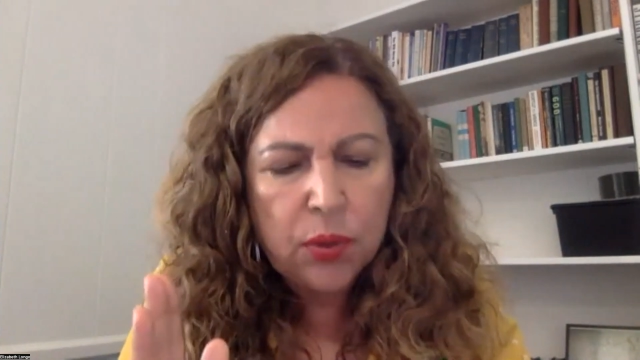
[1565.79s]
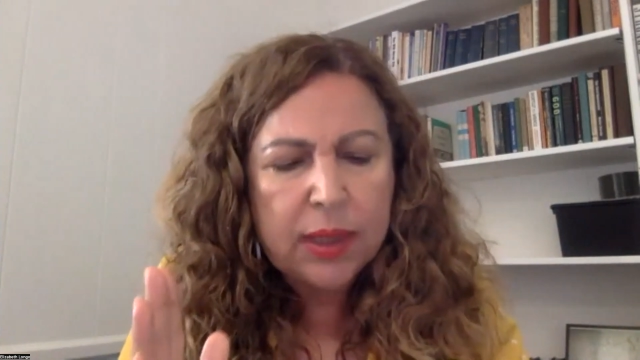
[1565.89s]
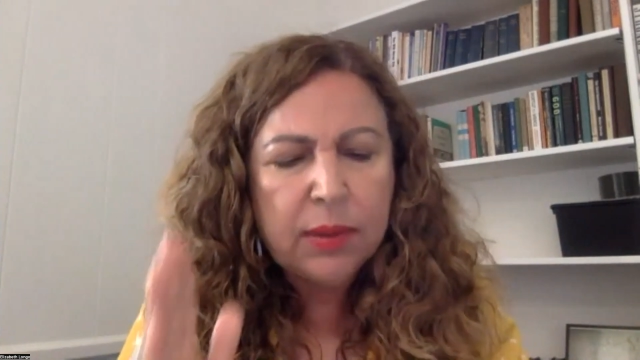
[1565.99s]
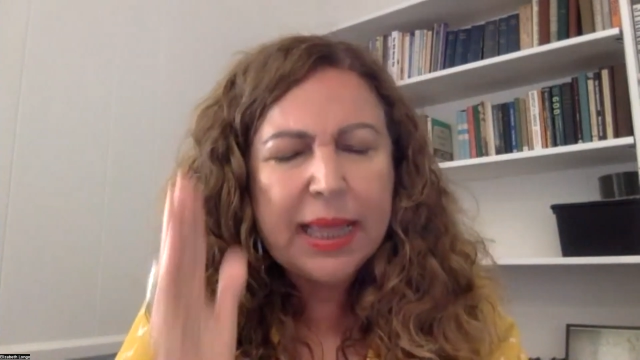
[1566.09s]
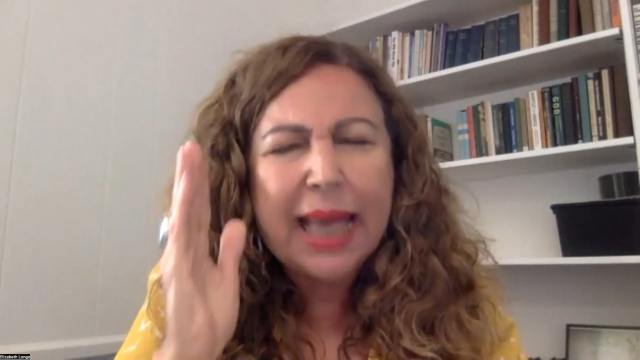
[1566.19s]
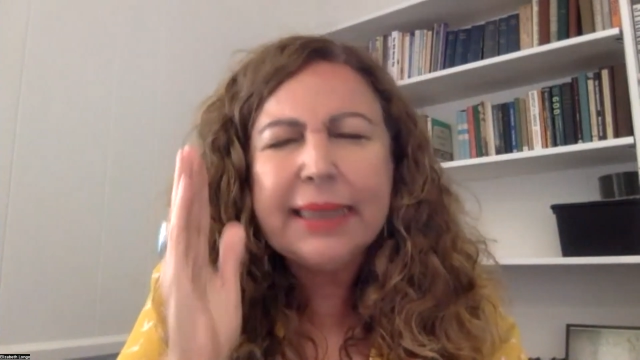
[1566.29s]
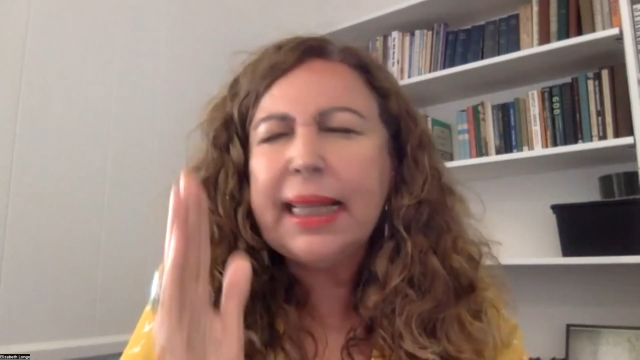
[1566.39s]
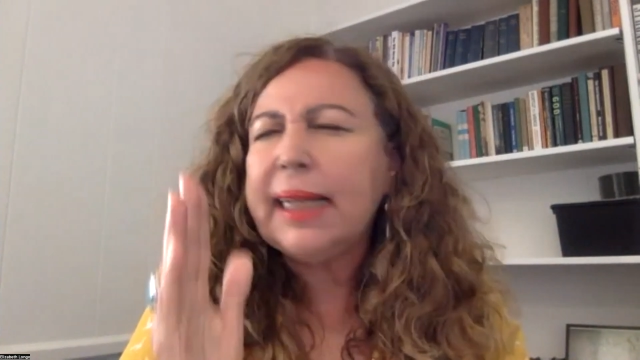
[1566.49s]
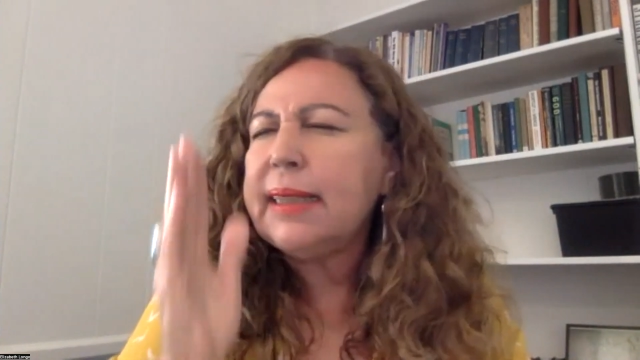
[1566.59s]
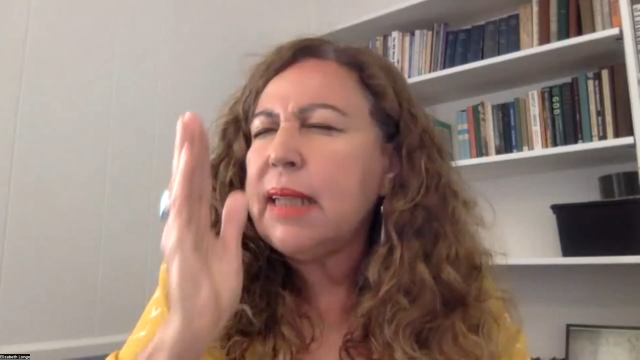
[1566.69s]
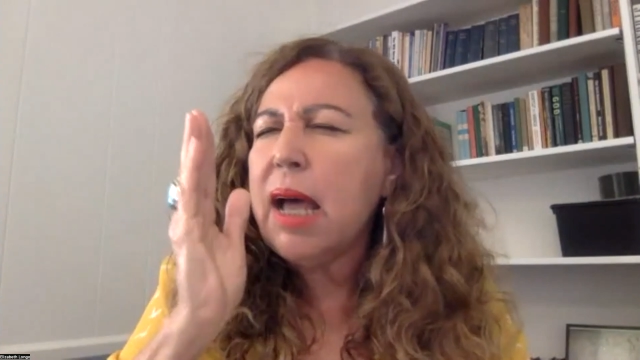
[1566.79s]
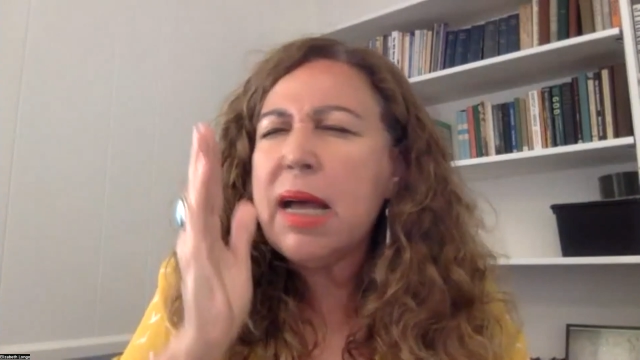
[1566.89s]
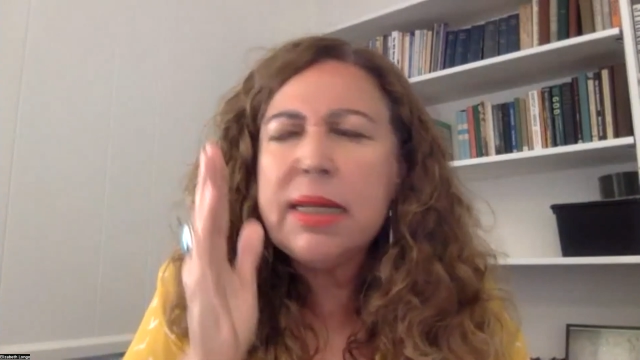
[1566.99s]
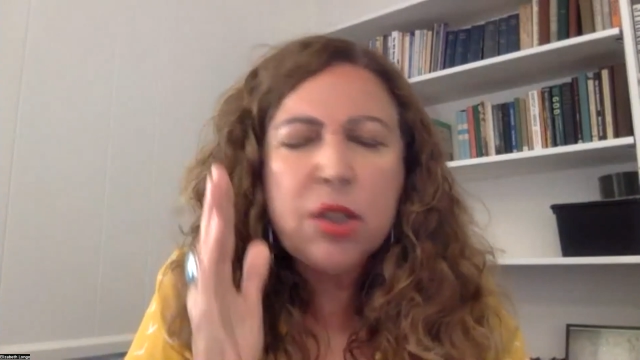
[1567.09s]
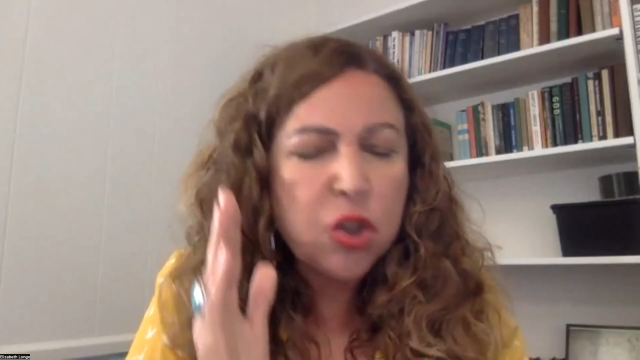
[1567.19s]
and that is
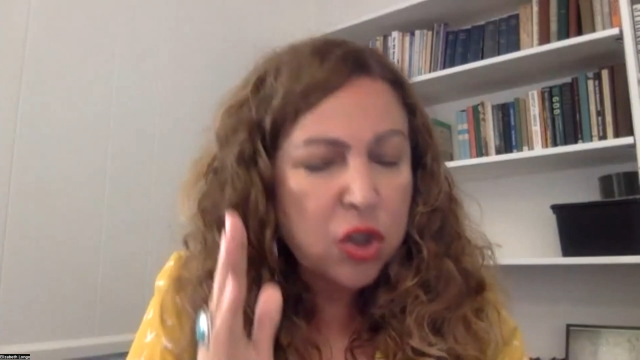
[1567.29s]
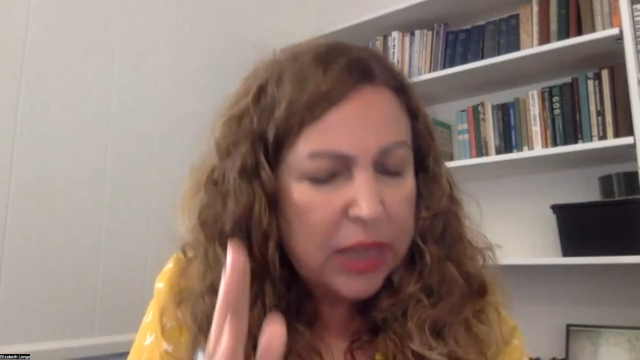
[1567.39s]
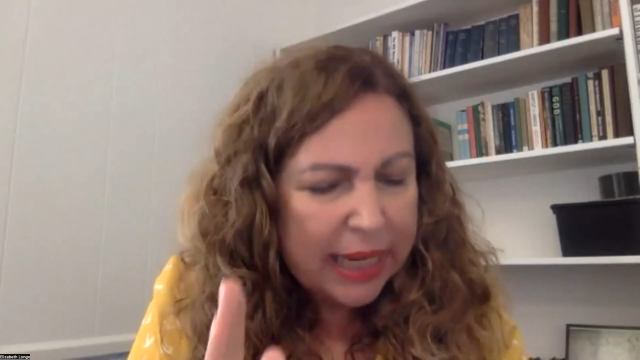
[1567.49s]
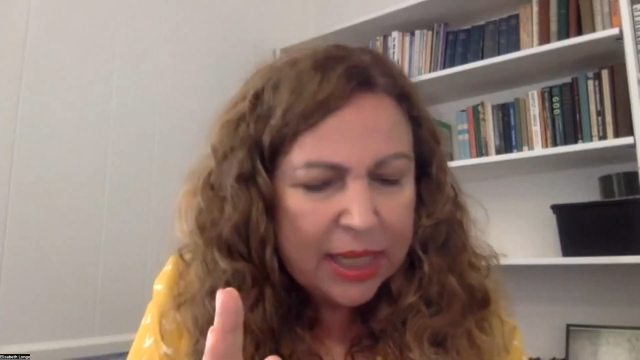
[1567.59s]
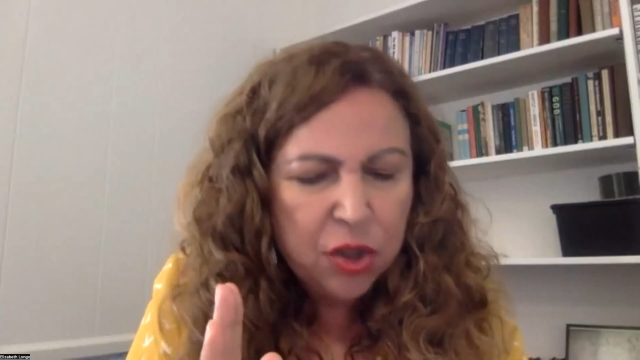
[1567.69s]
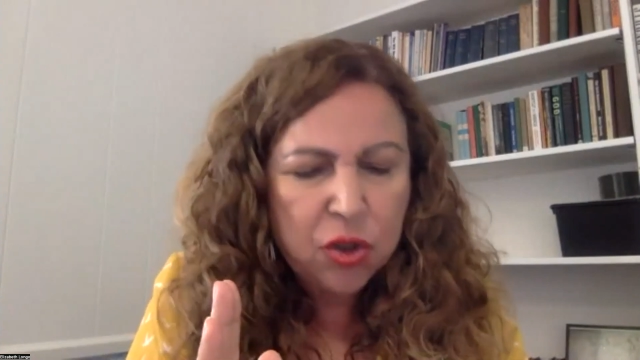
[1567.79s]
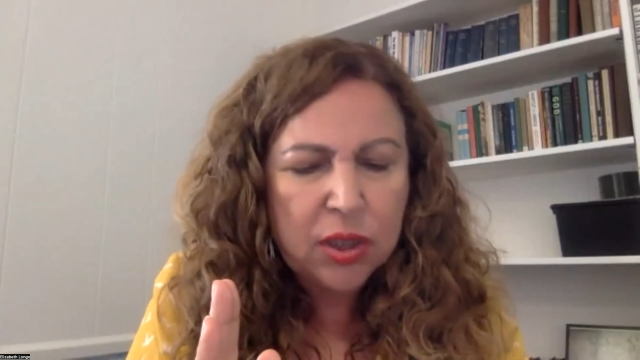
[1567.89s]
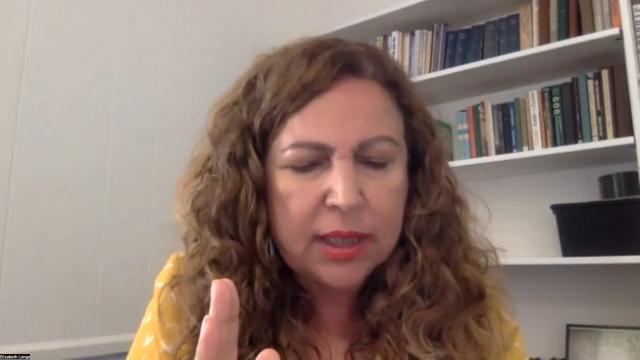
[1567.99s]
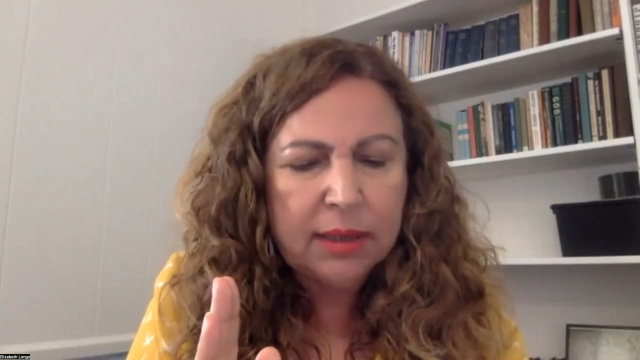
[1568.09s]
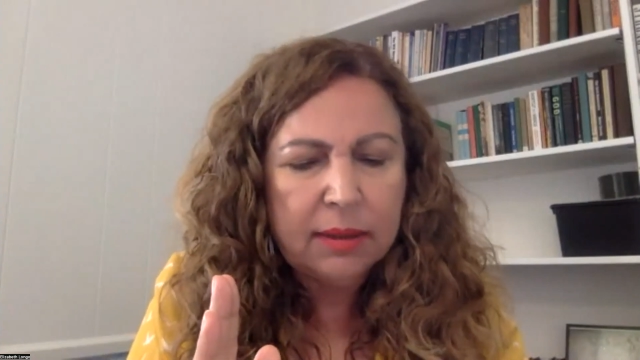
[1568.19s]
unchanging.